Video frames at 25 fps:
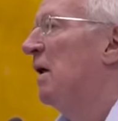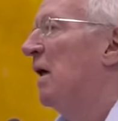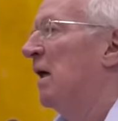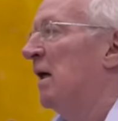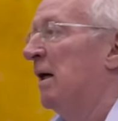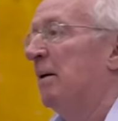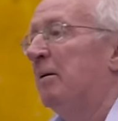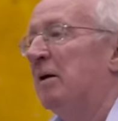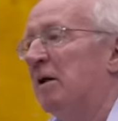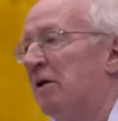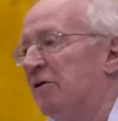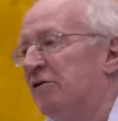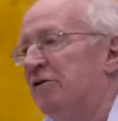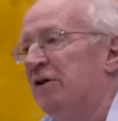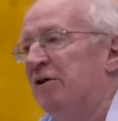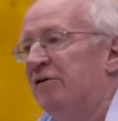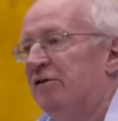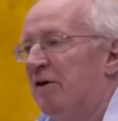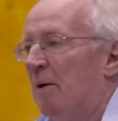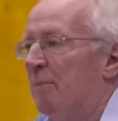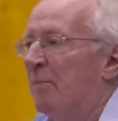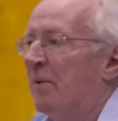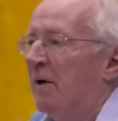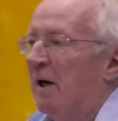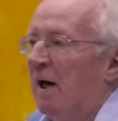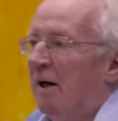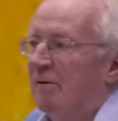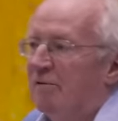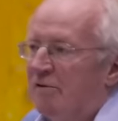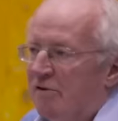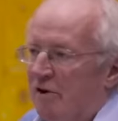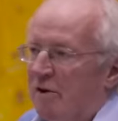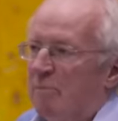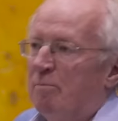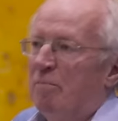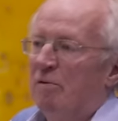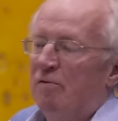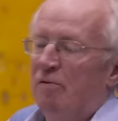And I'm going to say something I've
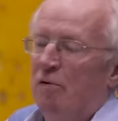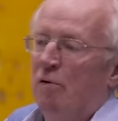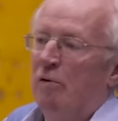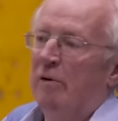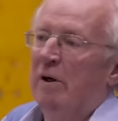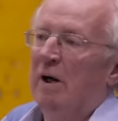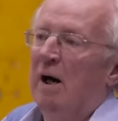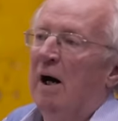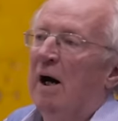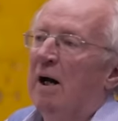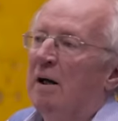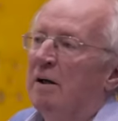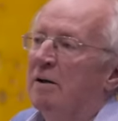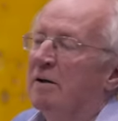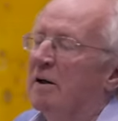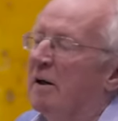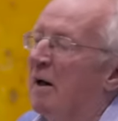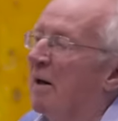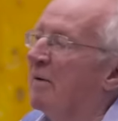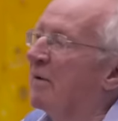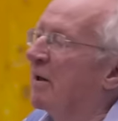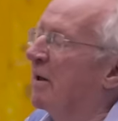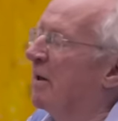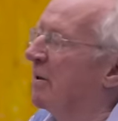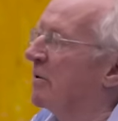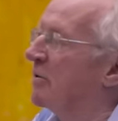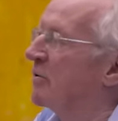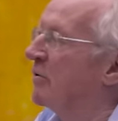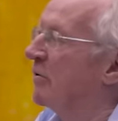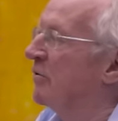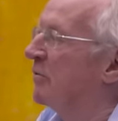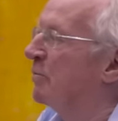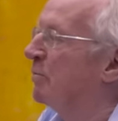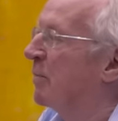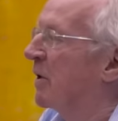said before in Ireland and other countries,